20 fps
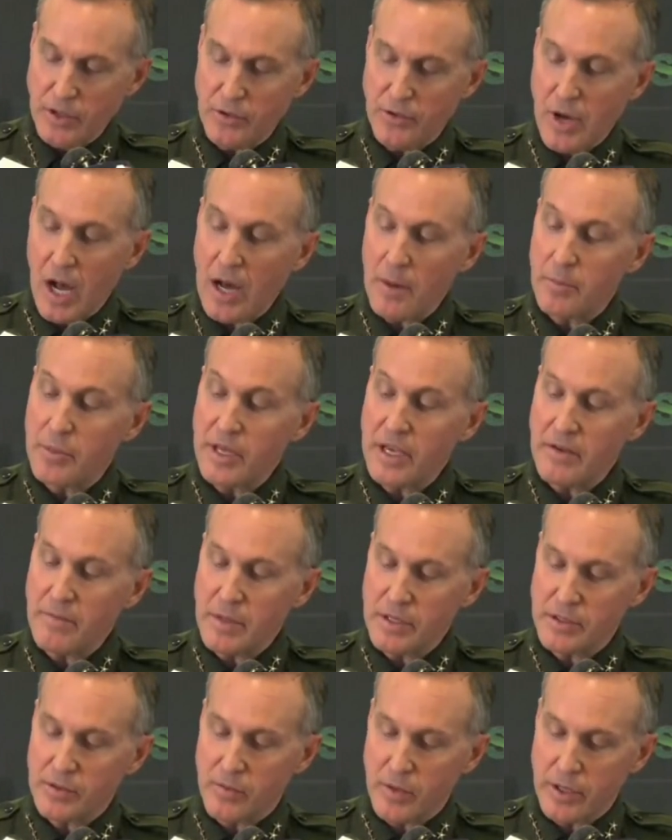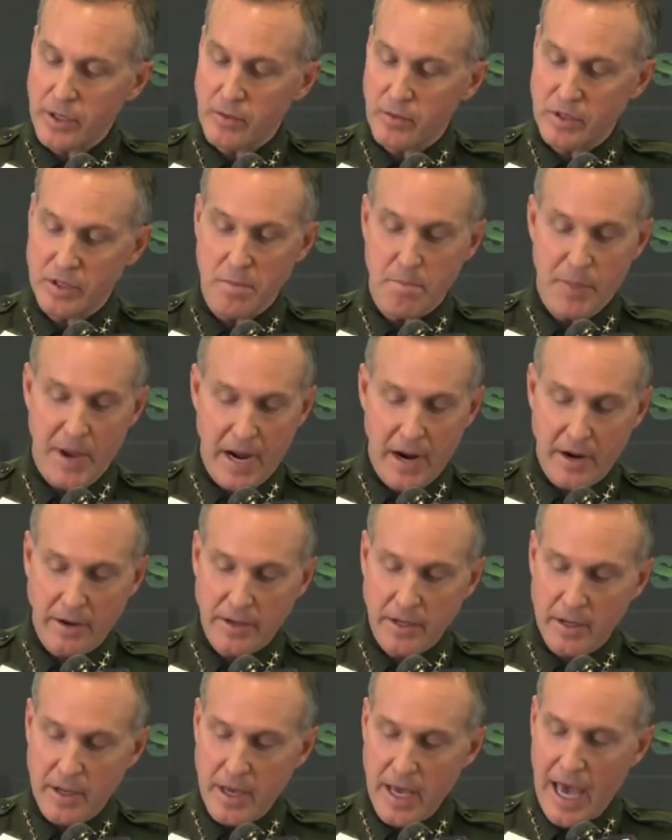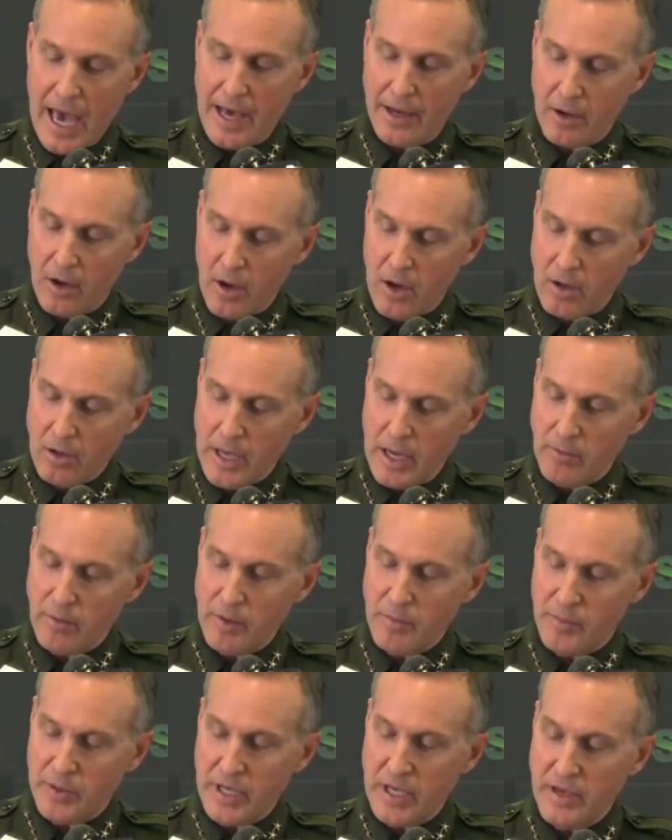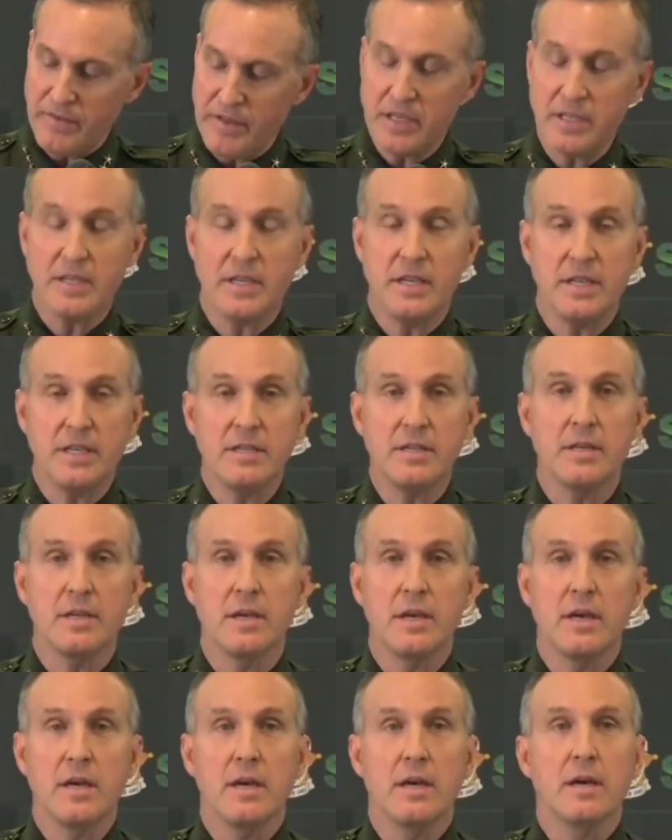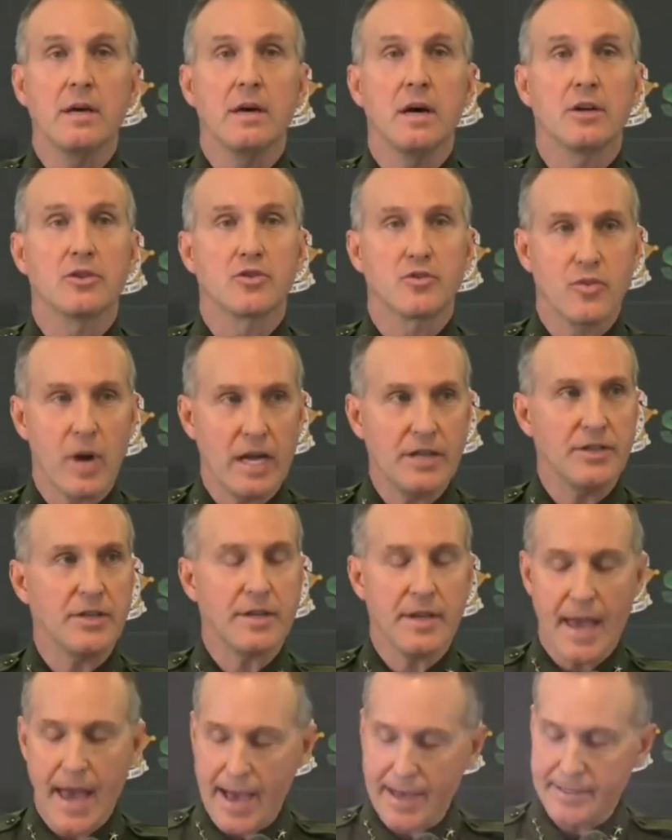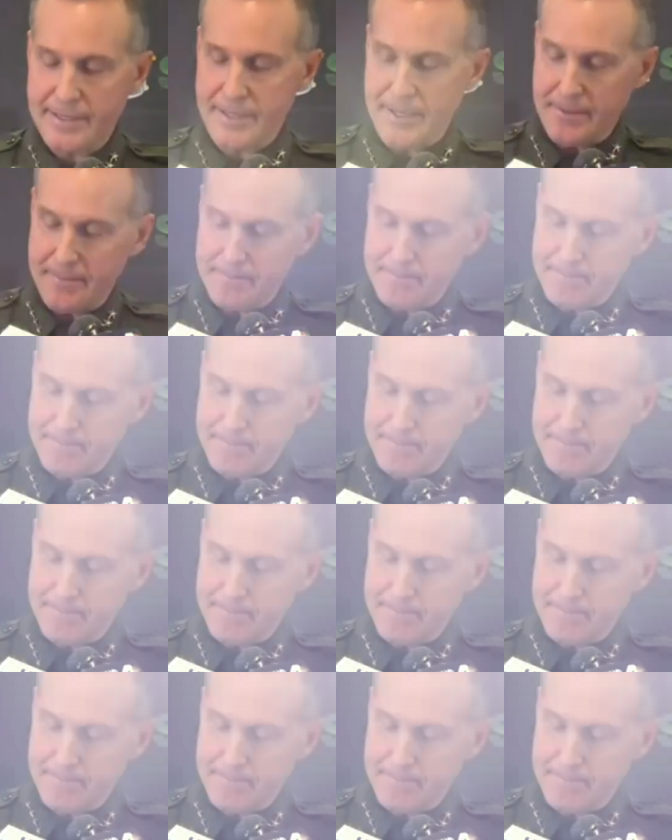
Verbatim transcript: we do not believe Mr. Renner was impaired at all, and we believe this is a tragic accident.